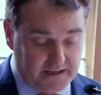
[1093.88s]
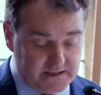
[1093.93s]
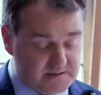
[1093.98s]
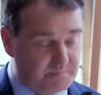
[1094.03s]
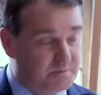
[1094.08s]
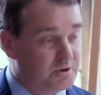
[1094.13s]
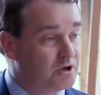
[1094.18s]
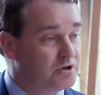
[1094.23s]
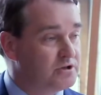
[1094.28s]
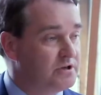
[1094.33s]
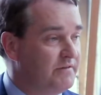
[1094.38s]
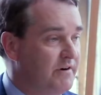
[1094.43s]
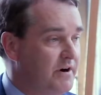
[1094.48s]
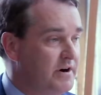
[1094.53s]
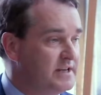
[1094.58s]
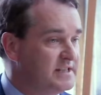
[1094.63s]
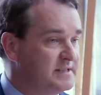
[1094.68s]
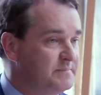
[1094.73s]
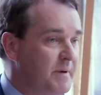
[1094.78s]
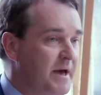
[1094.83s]
is the production of
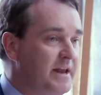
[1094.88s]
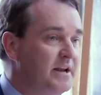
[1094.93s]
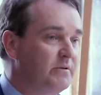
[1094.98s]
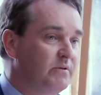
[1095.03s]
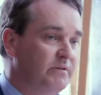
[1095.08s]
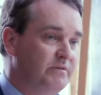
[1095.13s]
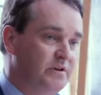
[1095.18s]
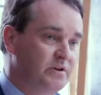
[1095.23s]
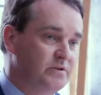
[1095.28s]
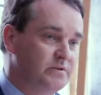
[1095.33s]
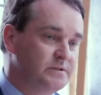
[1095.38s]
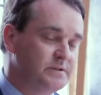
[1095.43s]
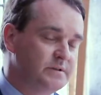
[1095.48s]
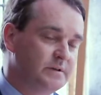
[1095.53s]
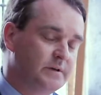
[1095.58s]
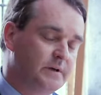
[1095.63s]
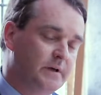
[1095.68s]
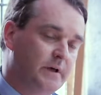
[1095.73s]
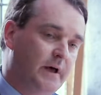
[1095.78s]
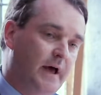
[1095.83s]
various spending reviews.
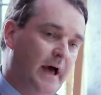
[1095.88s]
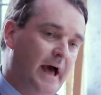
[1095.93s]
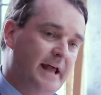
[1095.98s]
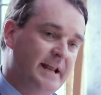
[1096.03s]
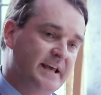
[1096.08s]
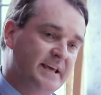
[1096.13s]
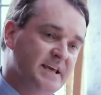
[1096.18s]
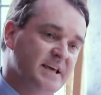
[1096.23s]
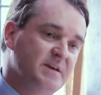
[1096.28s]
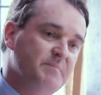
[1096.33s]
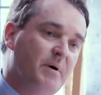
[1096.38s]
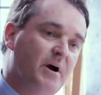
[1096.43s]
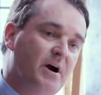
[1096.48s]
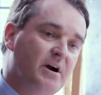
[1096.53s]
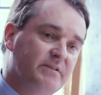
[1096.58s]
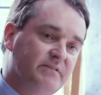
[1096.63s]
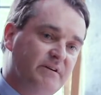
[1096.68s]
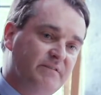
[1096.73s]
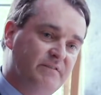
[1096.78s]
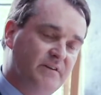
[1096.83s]
And a key
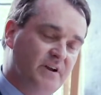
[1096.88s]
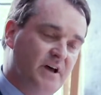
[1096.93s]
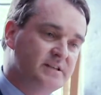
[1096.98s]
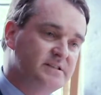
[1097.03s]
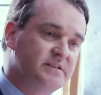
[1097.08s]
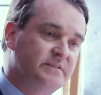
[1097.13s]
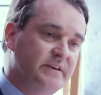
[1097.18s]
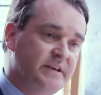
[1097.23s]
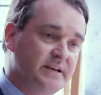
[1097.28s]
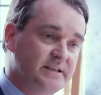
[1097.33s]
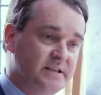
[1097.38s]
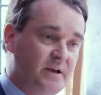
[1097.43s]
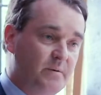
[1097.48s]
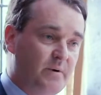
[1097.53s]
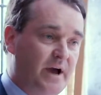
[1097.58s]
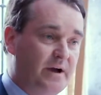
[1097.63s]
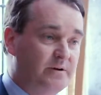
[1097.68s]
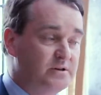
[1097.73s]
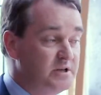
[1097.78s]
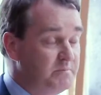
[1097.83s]
part of our philosophy is that
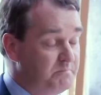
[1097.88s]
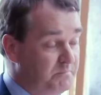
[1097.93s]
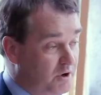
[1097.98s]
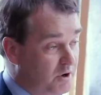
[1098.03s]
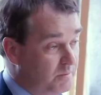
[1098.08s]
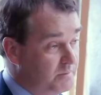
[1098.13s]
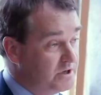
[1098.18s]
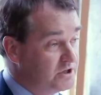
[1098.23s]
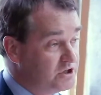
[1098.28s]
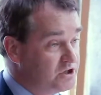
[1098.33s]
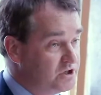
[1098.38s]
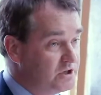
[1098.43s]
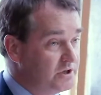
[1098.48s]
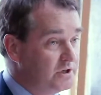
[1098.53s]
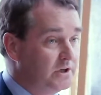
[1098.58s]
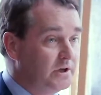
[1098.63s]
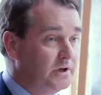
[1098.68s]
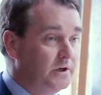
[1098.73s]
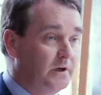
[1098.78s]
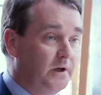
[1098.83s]
we actually publish
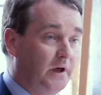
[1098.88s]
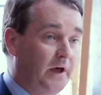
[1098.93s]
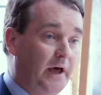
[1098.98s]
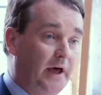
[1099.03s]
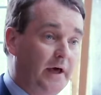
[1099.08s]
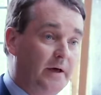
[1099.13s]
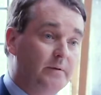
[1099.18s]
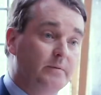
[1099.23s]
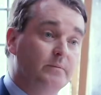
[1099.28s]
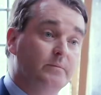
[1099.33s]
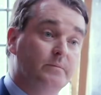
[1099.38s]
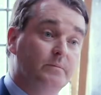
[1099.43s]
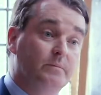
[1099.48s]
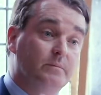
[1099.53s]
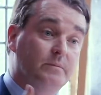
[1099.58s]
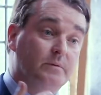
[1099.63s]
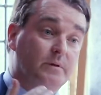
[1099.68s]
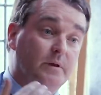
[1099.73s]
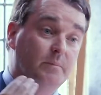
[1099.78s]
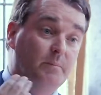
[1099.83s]

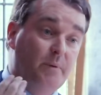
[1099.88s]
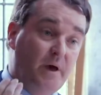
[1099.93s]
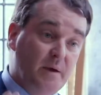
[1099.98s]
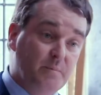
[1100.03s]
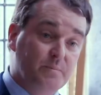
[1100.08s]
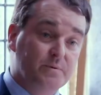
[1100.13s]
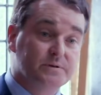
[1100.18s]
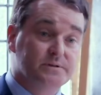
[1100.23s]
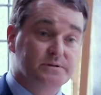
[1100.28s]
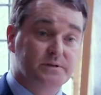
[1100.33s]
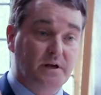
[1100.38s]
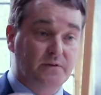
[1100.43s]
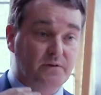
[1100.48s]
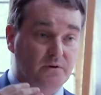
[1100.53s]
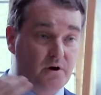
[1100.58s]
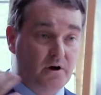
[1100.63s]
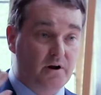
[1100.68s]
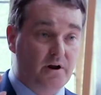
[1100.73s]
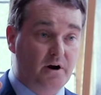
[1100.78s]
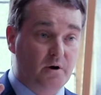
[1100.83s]
the papers, and
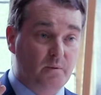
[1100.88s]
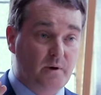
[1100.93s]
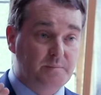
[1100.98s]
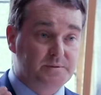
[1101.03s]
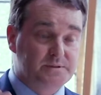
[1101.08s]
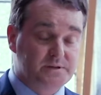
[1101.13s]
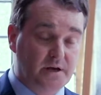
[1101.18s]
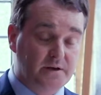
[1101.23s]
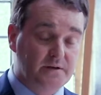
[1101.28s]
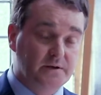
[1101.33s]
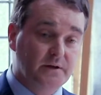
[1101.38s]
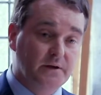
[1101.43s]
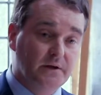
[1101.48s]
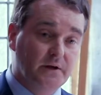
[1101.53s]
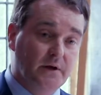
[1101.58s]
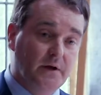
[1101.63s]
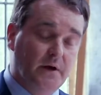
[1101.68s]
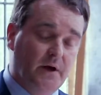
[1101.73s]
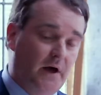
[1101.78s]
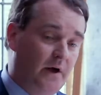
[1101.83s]
they're all on our website.
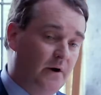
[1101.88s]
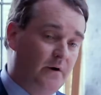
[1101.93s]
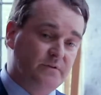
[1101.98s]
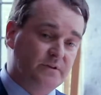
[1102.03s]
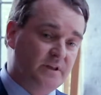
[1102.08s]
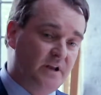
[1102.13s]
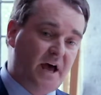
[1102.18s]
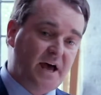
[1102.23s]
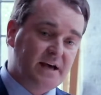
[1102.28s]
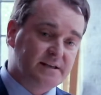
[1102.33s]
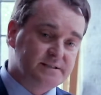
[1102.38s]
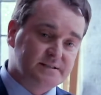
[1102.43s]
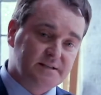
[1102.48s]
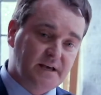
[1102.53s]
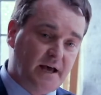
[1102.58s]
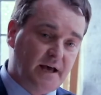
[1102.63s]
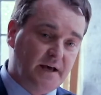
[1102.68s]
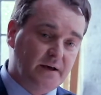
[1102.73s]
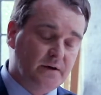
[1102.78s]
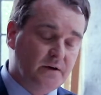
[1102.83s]
And over the
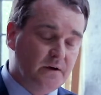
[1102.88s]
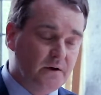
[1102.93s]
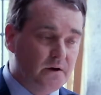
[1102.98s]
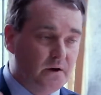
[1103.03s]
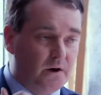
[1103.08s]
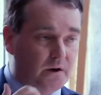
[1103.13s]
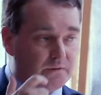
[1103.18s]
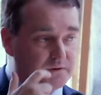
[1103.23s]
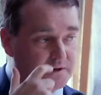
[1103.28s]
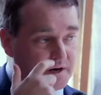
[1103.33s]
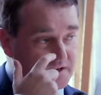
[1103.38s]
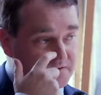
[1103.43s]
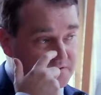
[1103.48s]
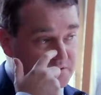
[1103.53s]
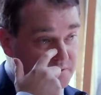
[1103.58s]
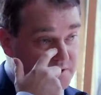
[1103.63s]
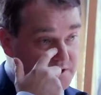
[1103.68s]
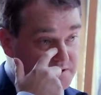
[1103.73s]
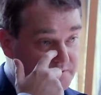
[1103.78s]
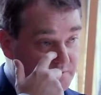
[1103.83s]
last
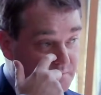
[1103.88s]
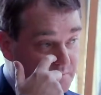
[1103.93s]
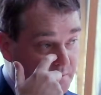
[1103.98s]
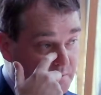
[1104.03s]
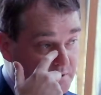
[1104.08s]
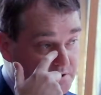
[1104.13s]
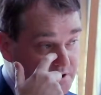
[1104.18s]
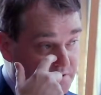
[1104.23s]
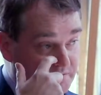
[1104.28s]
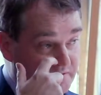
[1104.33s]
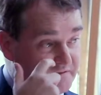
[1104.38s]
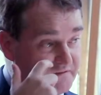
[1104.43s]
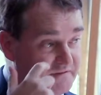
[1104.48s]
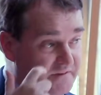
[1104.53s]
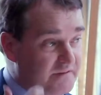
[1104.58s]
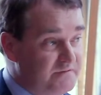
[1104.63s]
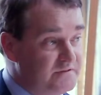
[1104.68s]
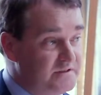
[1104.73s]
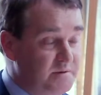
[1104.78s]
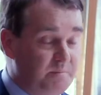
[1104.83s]
few years, we've published over
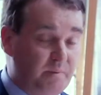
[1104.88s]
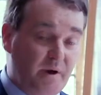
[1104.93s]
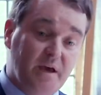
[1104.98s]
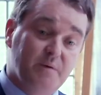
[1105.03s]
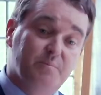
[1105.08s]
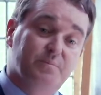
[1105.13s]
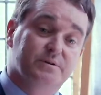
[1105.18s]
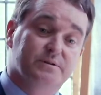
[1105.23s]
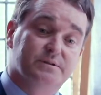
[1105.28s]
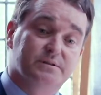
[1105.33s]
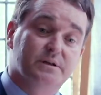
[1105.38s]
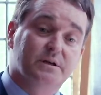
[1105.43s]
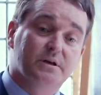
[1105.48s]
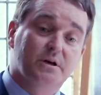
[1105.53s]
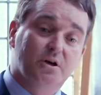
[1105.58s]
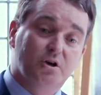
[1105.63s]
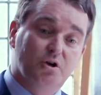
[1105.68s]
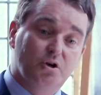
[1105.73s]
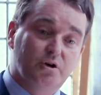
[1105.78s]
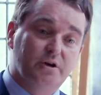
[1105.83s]
50 papers
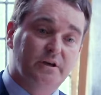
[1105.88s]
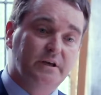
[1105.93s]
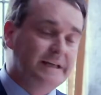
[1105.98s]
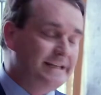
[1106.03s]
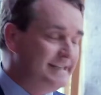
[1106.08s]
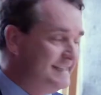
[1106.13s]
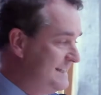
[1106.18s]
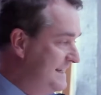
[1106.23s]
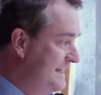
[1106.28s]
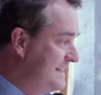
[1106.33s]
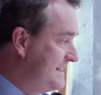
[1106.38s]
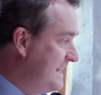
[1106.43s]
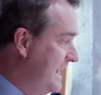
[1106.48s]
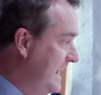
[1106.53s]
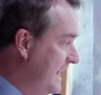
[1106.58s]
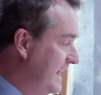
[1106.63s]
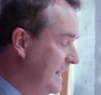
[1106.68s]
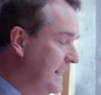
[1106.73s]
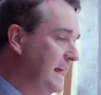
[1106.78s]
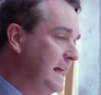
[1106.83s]
looking in
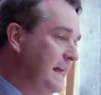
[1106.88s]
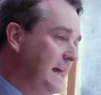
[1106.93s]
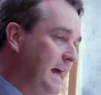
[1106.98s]
detail